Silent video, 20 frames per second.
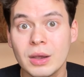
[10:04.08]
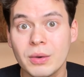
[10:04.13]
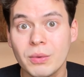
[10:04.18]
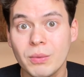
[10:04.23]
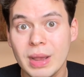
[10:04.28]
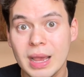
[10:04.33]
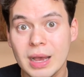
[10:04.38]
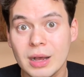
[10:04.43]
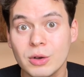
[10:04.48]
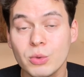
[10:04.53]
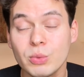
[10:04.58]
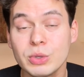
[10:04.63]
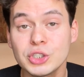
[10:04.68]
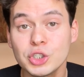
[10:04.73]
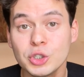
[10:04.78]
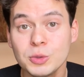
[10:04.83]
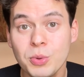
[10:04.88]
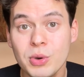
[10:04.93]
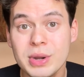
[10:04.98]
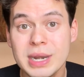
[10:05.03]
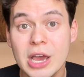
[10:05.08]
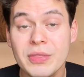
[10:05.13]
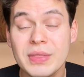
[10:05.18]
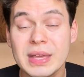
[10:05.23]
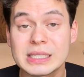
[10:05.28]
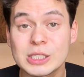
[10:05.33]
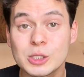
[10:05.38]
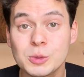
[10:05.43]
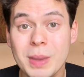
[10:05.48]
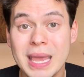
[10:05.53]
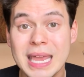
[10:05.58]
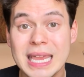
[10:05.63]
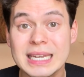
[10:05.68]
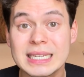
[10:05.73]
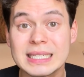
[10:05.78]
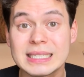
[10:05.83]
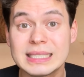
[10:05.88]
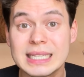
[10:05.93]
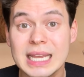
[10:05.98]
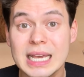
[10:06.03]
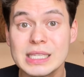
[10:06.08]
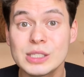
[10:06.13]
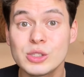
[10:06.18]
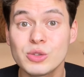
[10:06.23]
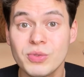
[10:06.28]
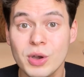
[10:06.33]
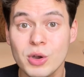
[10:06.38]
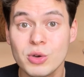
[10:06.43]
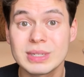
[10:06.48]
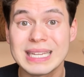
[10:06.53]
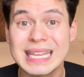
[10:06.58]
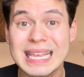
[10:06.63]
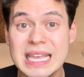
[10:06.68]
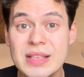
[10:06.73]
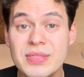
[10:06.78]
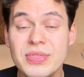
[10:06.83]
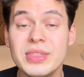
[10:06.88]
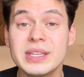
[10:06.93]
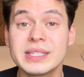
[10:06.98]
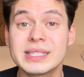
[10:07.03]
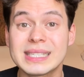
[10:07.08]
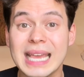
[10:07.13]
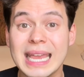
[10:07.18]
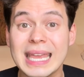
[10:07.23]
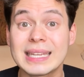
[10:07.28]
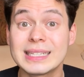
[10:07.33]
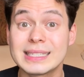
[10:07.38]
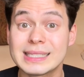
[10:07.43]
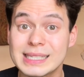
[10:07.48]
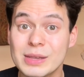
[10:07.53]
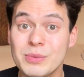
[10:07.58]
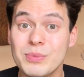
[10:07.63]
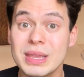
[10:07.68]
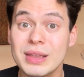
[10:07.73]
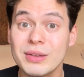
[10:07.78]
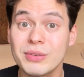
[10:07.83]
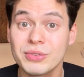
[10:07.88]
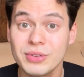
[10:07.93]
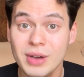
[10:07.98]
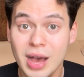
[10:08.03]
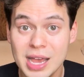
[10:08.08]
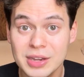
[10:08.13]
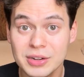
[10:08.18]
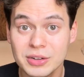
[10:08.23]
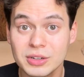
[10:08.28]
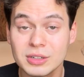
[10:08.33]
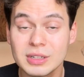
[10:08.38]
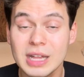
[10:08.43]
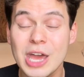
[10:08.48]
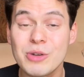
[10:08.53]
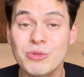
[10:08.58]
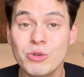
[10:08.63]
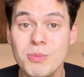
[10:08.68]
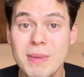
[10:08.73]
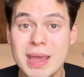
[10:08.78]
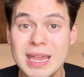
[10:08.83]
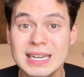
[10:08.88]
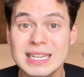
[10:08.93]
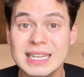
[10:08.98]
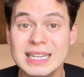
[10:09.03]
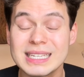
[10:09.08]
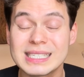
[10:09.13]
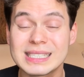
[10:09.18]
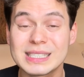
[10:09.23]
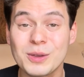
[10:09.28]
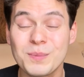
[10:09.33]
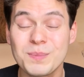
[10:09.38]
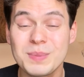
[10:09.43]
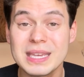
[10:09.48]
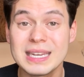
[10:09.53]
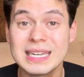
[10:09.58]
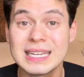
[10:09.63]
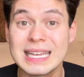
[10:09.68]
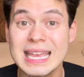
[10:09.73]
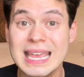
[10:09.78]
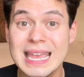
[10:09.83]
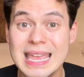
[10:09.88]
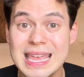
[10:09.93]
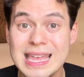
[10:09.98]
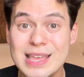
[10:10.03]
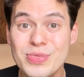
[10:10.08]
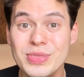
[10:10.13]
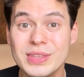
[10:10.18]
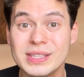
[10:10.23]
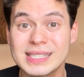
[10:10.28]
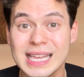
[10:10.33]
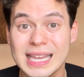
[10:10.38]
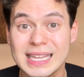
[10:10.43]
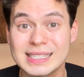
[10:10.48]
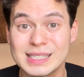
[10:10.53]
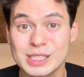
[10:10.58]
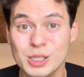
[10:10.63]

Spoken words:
Well, we should point out that Spain does vote in the second semi-final, and Romania is competing in the second